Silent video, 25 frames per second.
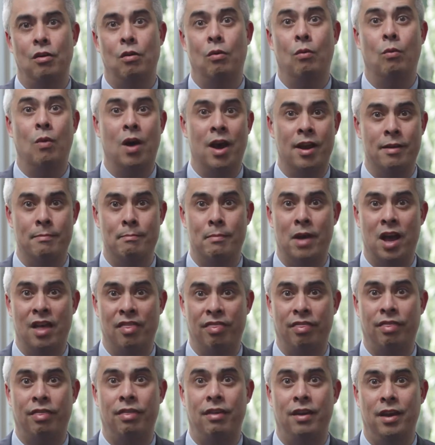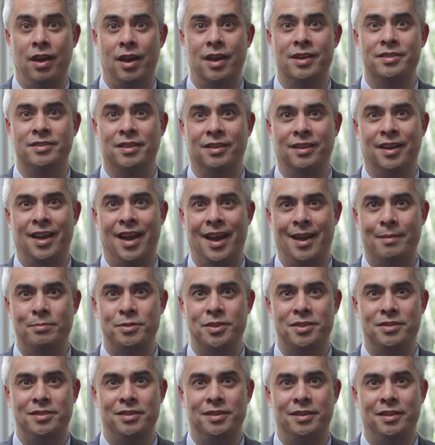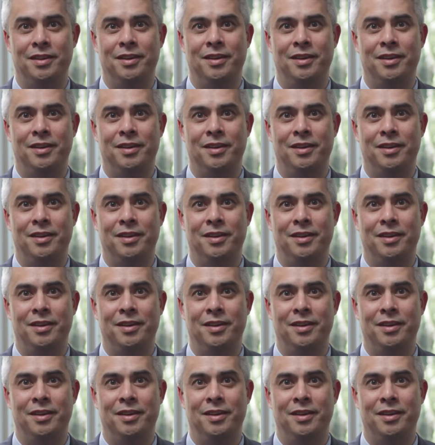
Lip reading: 1 month has elapsed.